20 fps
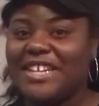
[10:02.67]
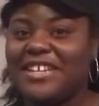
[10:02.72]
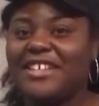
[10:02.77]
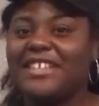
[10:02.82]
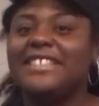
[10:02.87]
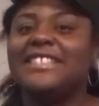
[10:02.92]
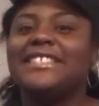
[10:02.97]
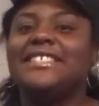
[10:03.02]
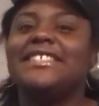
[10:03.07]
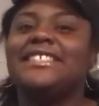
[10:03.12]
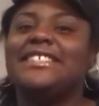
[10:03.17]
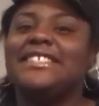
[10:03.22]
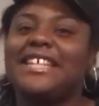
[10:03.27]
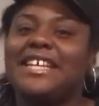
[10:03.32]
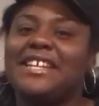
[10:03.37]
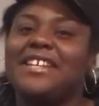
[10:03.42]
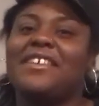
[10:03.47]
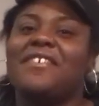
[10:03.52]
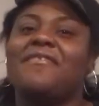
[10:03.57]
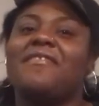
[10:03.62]
year,
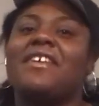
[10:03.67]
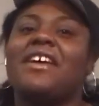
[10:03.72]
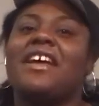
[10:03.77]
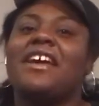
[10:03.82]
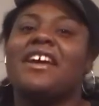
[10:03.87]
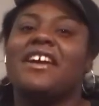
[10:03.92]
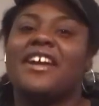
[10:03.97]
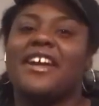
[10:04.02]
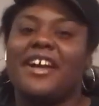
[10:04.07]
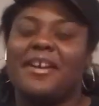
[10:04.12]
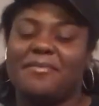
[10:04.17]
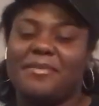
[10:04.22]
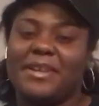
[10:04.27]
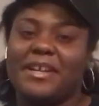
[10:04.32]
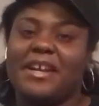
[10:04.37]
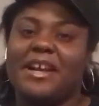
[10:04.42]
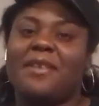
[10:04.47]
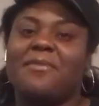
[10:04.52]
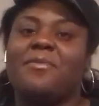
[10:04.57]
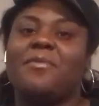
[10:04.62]
instead of
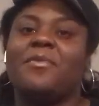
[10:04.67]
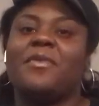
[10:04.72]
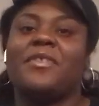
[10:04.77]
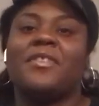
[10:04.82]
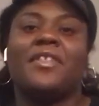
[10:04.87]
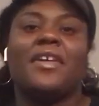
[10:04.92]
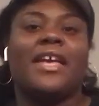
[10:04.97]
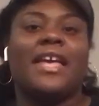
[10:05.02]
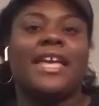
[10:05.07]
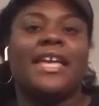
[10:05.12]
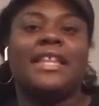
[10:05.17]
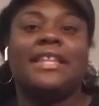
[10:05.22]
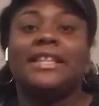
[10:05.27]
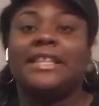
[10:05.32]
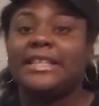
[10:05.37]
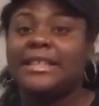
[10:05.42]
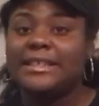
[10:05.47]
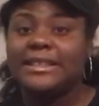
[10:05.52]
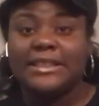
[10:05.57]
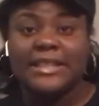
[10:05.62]
coming up with a
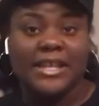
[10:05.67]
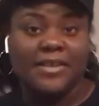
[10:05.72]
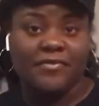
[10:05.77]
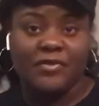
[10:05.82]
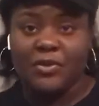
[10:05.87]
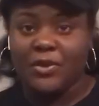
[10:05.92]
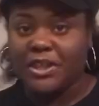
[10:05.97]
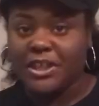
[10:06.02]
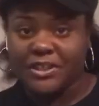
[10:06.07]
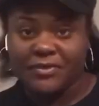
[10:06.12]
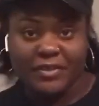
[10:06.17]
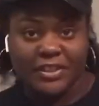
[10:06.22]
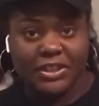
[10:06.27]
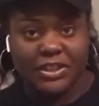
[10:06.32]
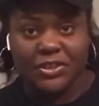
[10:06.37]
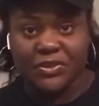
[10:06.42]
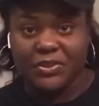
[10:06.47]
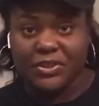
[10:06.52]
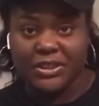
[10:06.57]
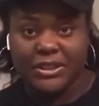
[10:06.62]
list of New Year's
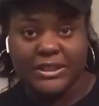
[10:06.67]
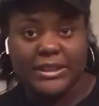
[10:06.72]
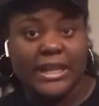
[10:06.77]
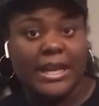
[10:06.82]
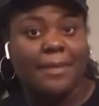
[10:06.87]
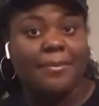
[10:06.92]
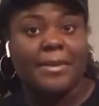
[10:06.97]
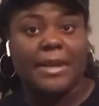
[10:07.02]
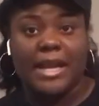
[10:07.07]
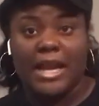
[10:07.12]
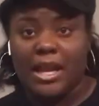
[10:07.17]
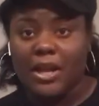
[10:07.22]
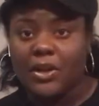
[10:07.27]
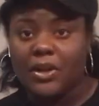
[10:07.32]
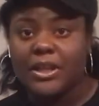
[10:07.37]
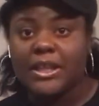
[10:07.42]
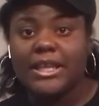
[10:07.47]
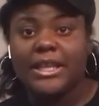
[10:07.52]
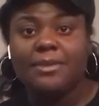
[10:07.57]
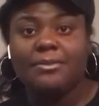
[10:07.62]
resolutions that I'm not
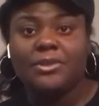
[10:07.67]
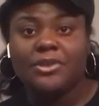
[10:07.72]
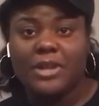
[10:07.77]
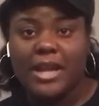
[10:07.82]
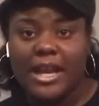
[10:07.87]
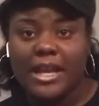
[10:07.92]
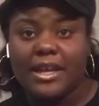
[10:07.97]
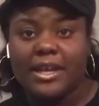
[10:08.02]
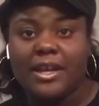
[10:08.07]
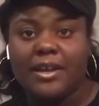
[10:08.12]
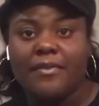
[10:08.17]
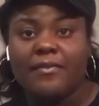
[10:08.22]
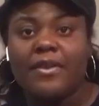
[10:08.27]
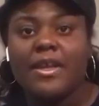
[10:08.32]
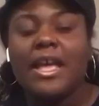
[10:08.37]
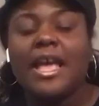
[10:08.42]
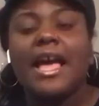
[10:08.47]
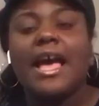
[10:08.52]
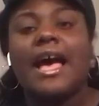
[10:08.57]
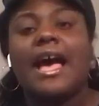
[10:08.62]
going to keep track of,
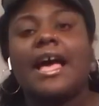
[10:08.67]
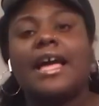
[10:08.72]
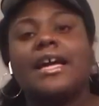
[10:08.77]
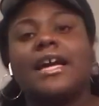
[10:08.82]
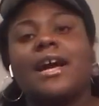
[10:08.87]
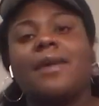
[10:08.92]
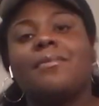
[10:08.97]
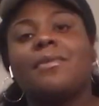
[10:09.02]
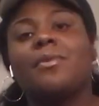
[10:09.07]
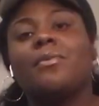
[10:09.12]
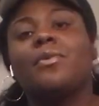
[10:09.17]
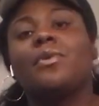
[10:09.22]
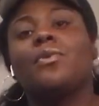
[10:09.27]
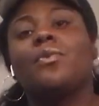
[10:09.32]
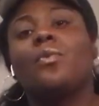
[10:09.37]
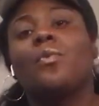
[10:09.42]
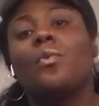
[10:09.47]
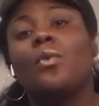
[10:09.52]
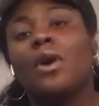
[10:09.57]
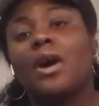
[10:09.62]
I come up with
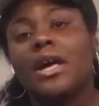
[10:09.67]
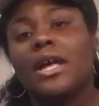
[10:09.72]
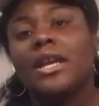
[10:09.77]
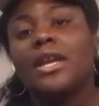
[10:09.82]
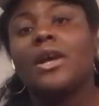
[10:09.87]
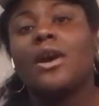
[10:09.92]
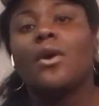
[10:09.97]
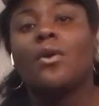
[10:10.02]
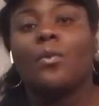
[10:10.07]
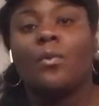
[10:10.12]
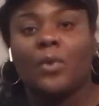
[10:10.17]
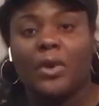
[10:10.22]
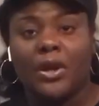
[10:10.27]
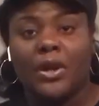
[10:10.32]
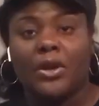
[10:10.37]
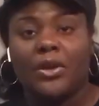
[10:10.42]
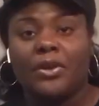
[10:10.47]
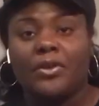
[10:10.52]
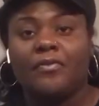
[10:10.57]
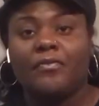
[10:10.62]
one
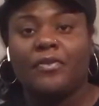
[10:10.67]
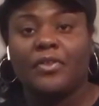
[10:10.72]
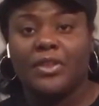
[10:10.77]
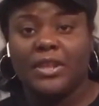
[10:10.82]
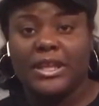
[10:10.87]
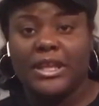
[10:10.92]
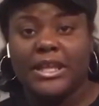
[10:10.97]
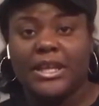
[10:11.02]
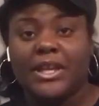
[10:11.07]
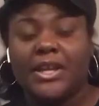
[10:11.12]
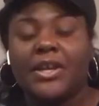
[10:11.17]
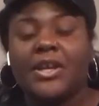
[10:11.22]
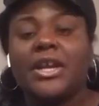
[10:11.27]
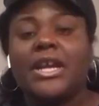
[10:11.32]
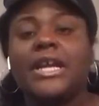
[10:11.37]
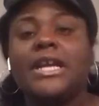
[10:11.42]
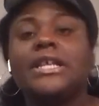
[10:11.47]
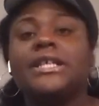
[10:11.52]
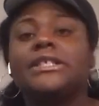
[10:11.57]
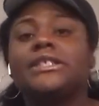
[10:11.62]
word for the year.
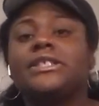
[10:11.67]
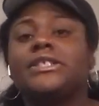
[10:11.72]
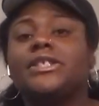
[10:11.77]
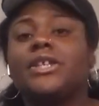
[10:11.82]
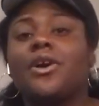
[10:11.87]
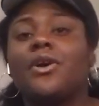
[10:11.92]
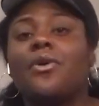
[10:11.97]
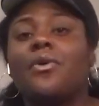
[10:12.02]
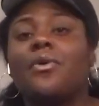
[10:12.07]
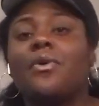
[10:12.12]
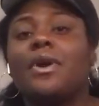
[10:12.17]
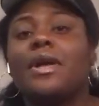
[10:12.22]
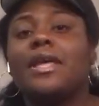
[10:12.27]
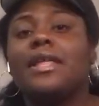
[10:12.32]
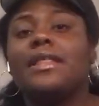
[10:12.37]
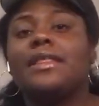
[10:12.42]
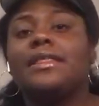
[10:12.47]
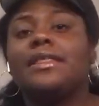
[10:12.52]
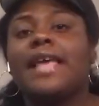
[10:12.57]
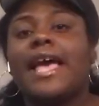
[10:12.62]
So
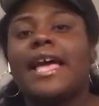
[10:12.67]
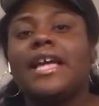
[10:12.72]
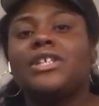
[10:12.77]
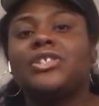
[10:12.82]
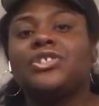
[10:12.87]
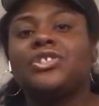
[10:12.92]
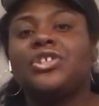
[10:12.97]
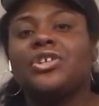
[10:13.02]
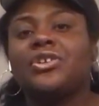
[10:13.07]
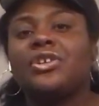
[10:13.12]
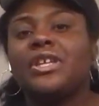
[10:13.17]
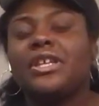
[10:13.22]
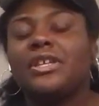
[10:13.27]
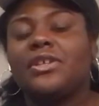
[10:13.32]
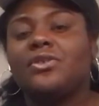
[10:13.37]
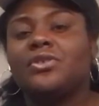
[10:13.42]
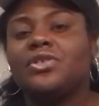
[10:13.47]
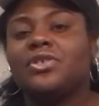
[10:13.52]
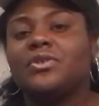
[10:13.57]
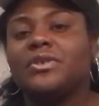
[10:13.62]
that journey
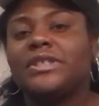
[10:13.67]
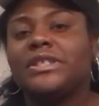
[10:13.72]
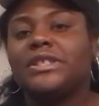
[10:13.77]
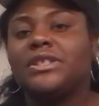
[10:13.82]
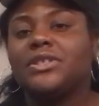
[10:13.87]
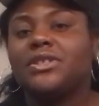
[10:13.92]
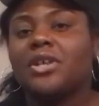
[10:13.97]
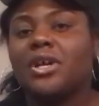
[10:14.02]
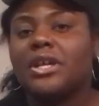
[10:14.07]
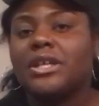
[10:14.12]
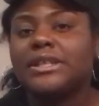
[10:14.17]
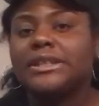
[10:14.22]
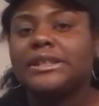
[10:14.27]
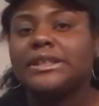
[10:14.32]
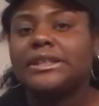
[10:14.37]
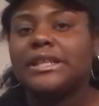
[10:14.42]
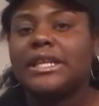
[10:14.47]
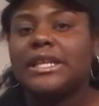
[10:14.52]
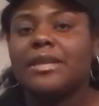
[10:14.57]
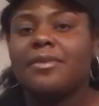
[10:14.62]
usually
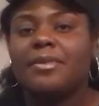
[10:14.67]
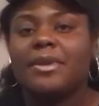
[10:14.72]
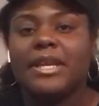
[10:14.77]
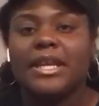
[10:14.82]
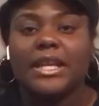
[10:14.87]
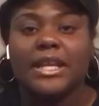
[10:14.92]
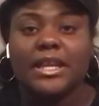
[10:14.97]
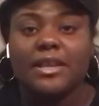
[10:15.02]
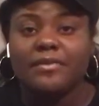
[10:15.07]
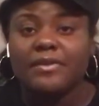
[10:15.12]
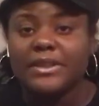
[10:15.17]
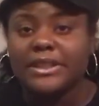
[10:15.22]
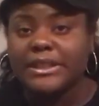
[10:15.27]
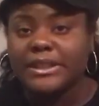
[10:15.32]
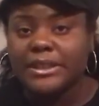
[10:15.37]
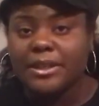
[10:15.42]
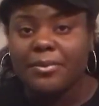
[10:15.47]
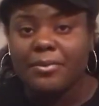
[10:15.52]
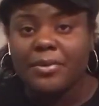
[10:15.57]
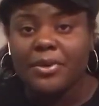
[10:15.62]
starts in the beginning of
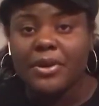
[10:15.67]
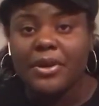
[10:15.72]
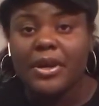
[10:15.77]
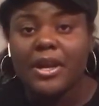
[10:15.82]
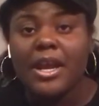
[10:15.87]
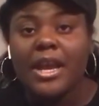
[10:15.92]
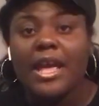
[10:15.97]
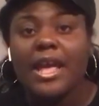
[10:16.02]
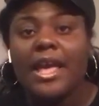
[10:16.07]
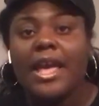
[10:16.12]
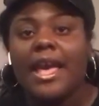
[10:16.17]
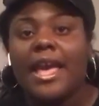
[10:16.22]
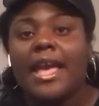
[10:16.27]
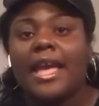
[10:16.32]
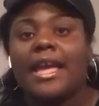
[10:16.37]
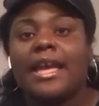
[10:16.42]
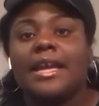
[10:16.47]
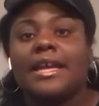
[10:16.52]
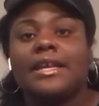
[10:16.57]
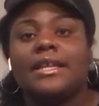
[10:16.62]
December,
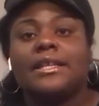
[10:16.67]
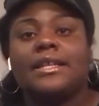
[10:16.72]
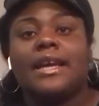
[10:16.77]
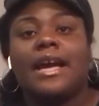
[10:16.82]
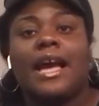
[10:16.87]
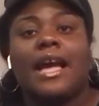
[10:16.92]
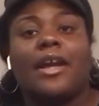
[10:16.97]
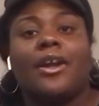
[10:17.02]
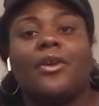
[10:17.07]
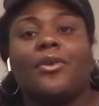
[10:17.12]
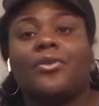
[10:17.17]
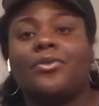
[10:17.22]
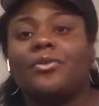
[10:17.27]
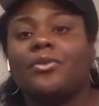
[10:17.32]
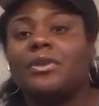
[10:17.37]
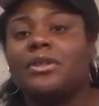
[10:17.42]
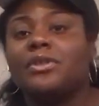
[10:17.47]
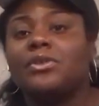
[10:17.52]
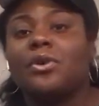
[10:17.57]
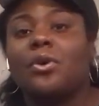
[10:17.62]
and I go through
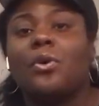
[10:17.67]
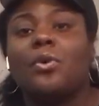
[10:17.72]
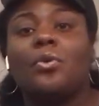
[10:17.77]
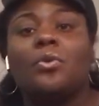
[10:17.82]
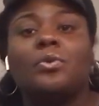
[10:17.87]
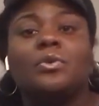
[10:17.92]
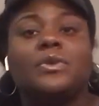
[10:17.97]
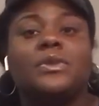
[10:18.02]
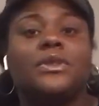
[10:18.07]
this whole